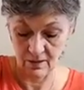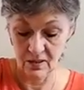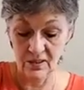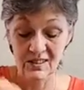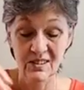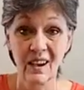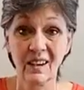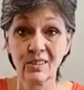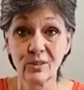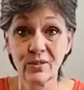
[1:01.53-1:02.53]
that this
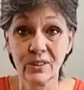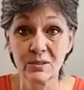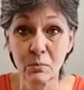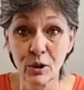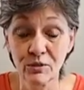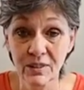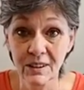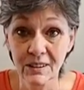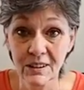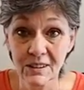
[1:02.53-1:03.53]
candle fits perfectly